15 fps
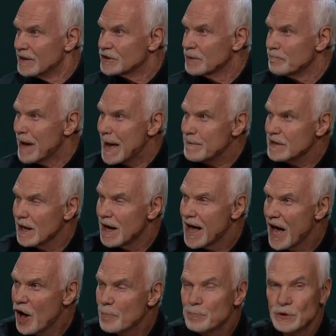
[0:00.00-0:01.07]
to maybe
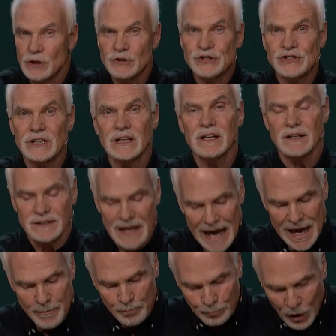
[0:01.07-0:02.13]
help you see
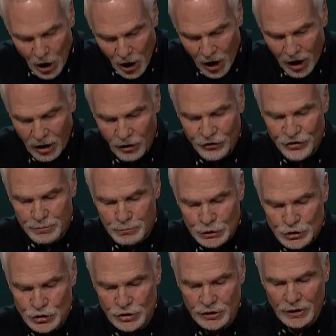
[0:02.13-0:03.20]
today Paul's
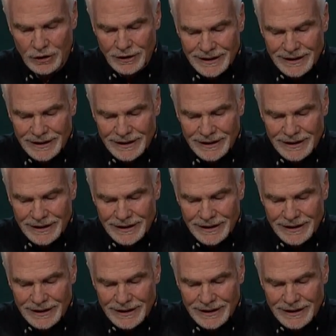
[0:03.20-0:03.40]
mature